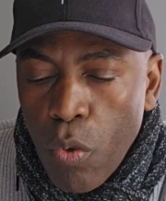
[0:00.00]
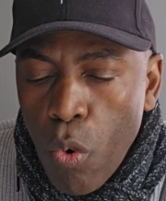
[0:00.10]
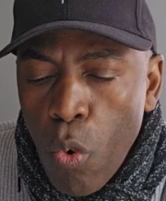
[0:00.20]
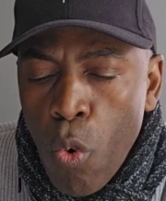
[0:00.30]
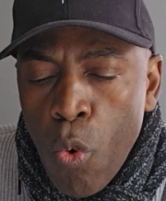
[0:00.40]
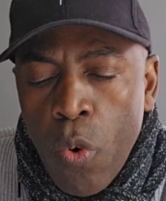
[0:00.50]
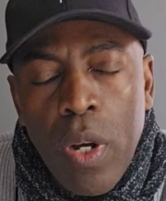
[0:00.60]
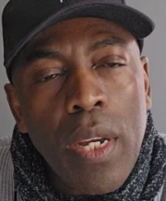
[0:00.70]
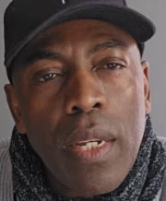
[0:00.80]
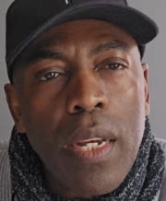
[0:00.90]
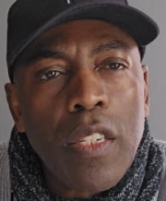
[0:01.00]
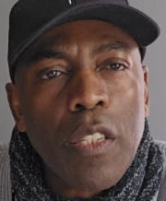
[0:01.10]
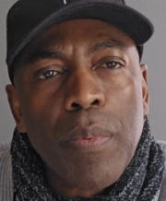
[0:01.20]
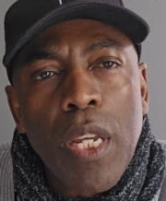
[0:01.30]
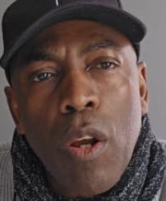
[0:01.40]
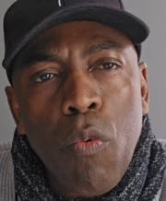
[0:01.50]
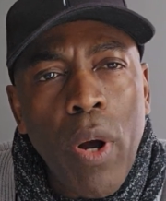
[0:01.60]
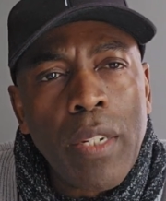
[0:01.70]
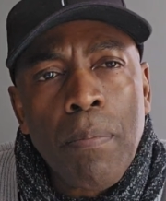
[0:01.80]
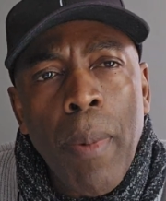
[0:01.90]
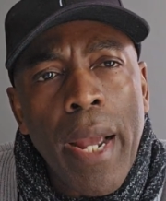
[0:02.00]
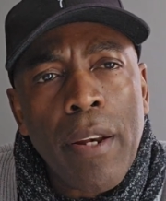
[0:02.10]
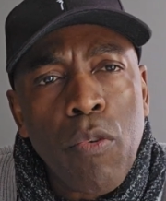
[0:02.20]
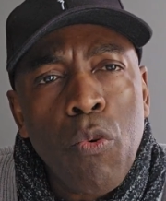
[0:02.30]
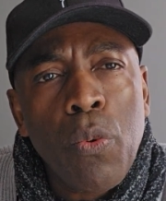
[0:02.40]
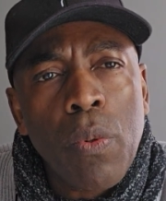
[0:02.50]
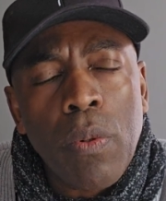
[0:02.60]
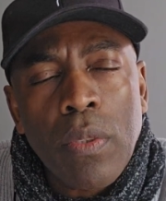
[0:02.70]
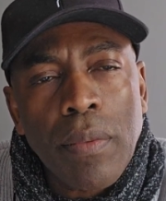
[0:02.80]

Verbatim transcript: Who can speak? What man? Who?